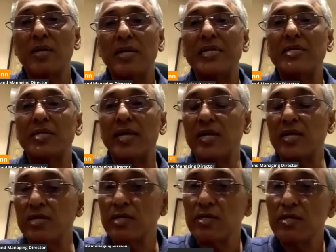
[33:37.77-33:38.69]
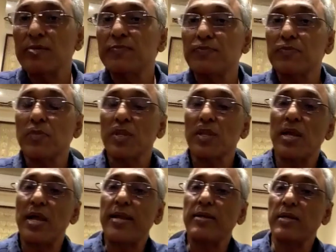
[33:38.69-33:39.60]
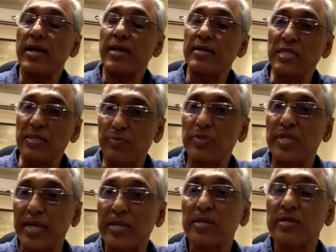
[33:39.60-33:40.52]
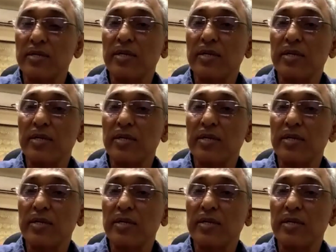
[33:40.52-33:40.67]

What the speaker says: clean tech, and deep tech.